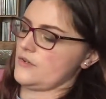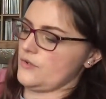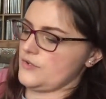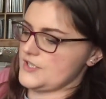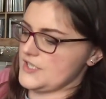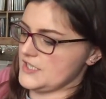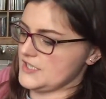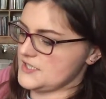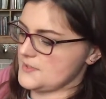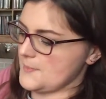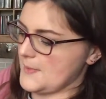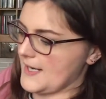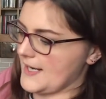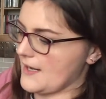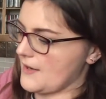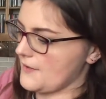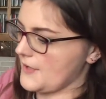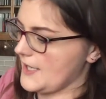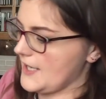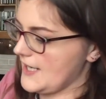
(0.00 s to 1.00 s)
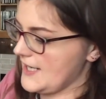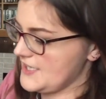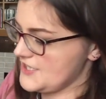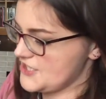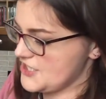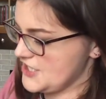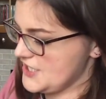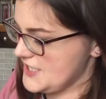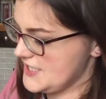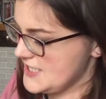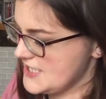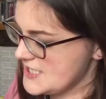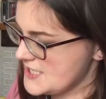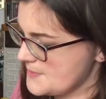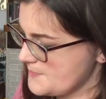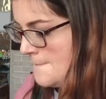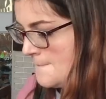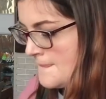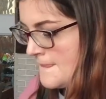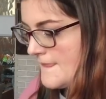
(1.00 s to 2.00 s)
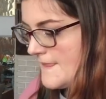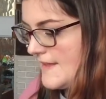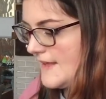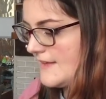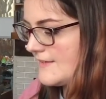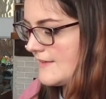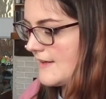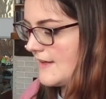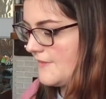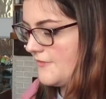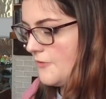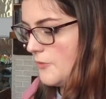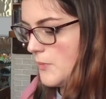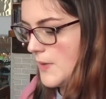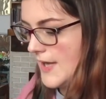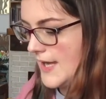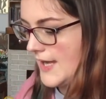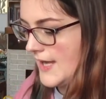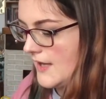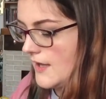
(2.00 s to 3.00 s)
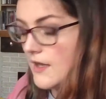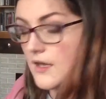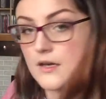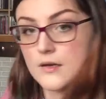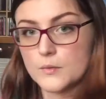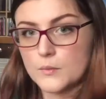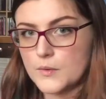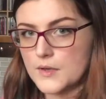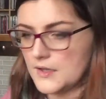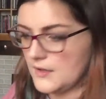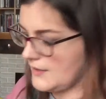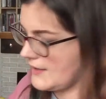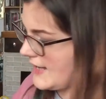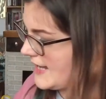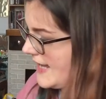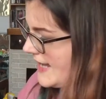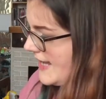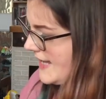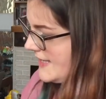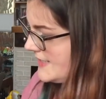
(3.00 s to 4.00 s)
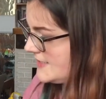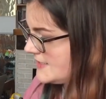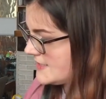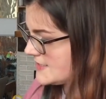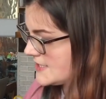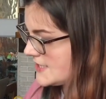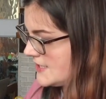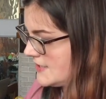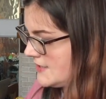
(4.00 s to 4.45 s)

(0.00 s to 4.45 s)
according to my calculations, this giveaway will end